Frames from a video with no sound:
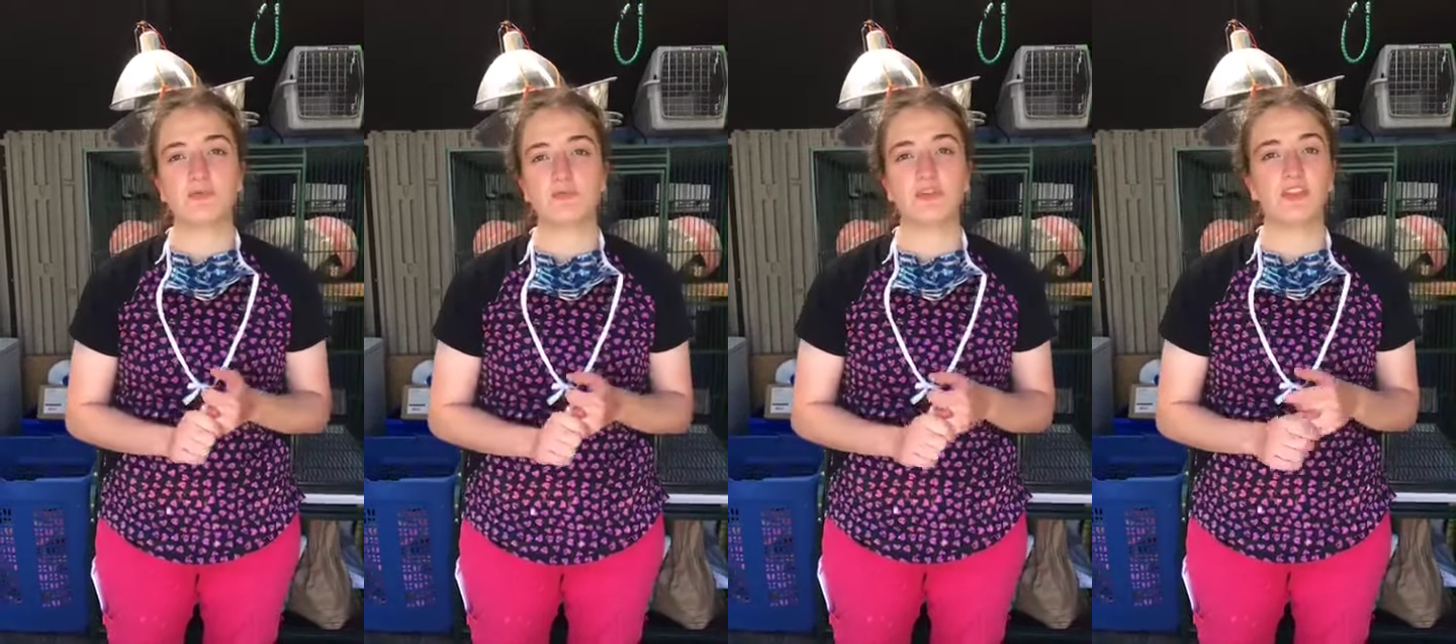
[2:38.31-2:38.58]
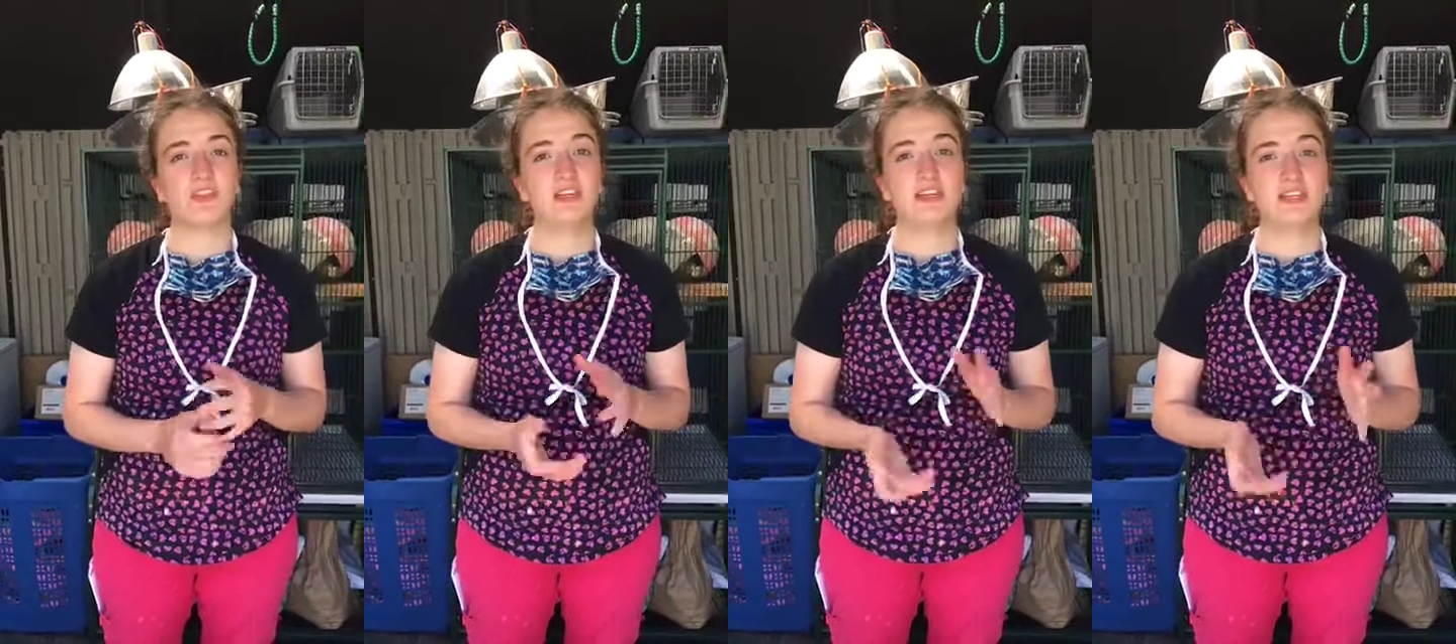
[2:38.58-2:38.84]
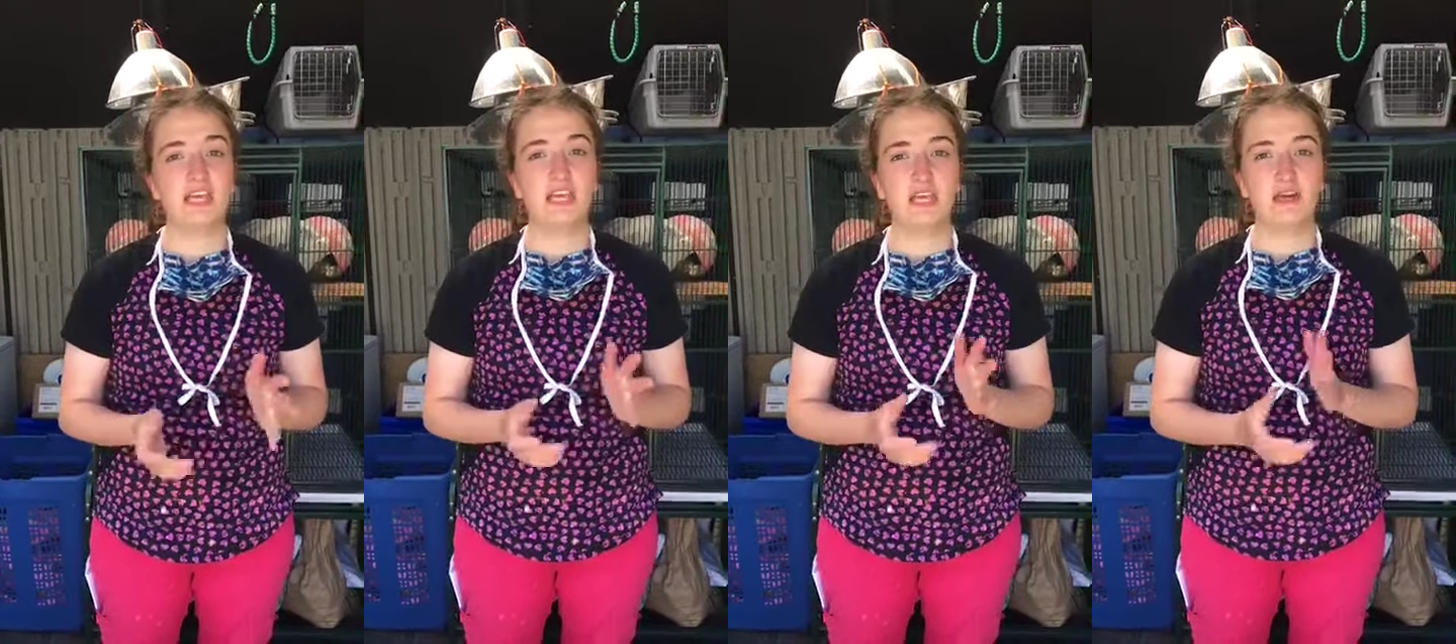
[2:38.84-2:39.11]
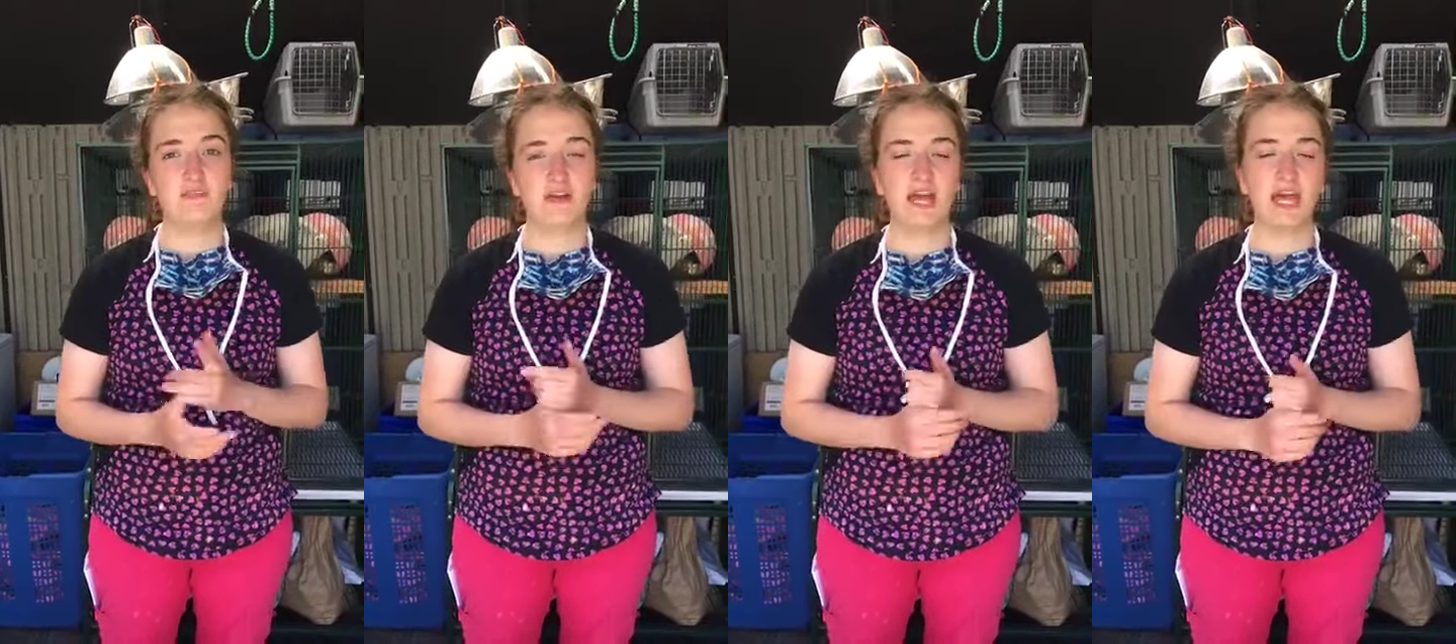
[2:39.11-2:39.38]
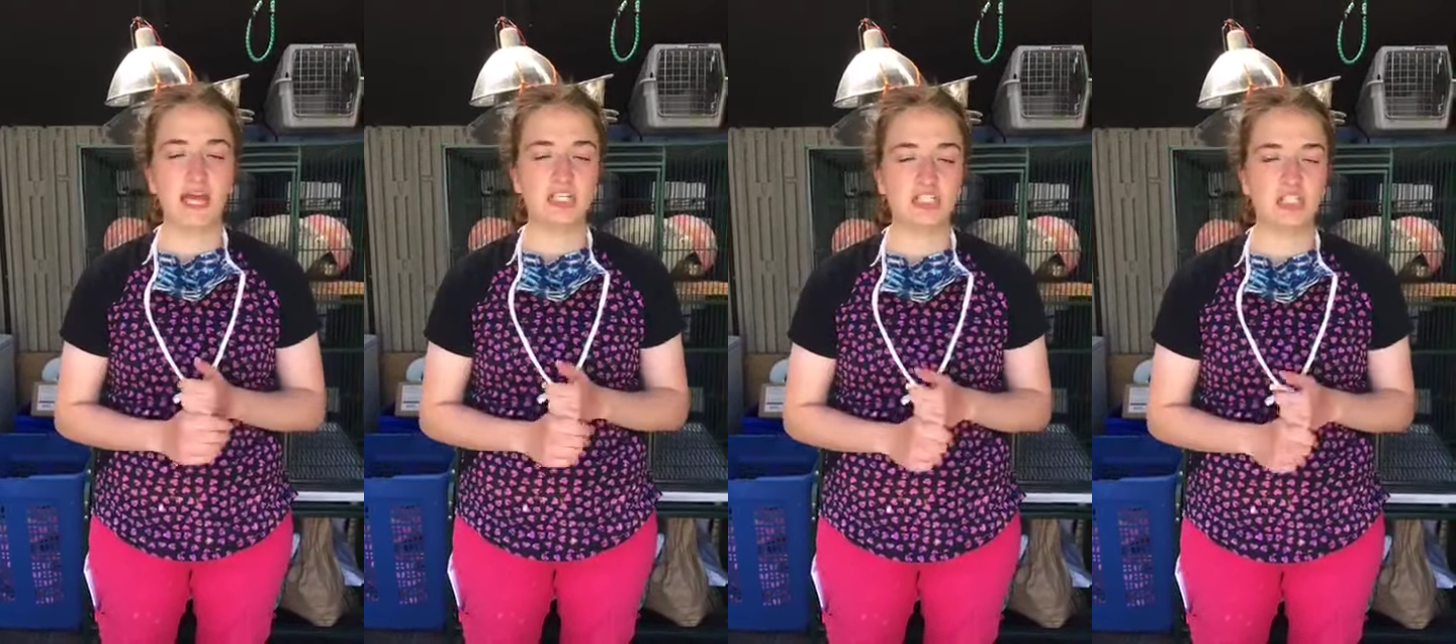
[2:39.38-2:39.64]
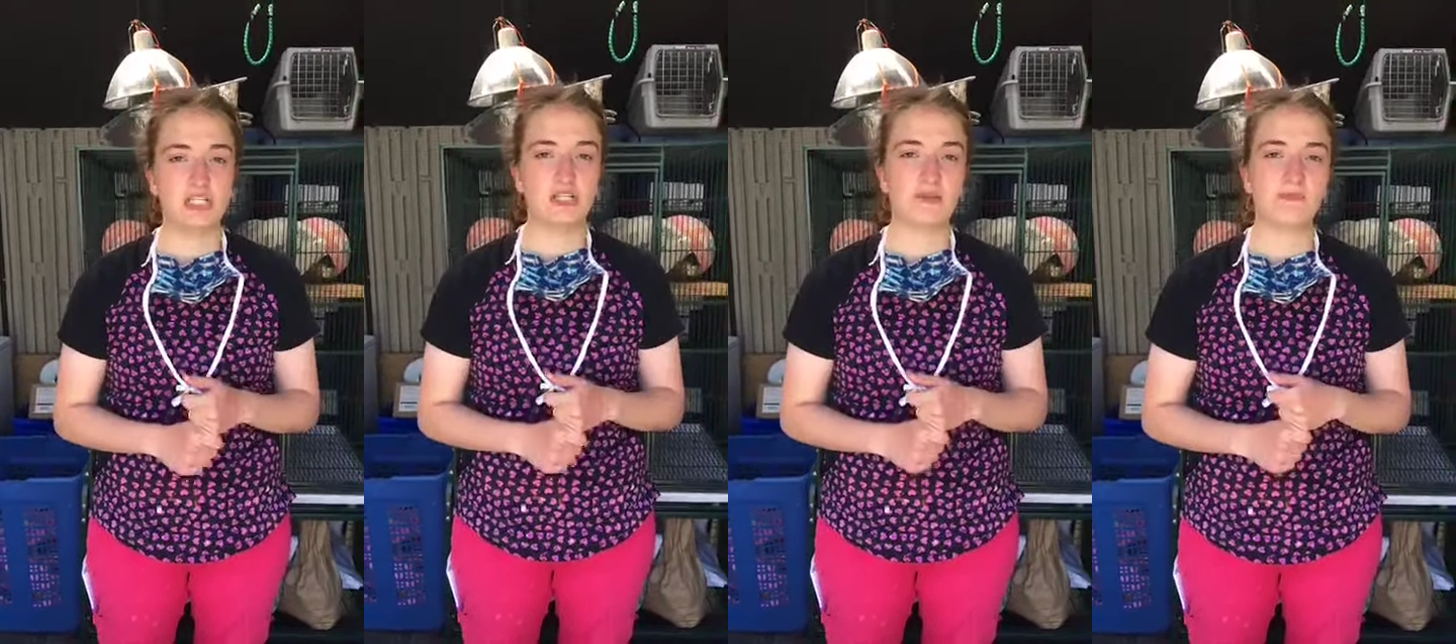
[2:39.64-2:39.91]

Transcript: within a day of hatching.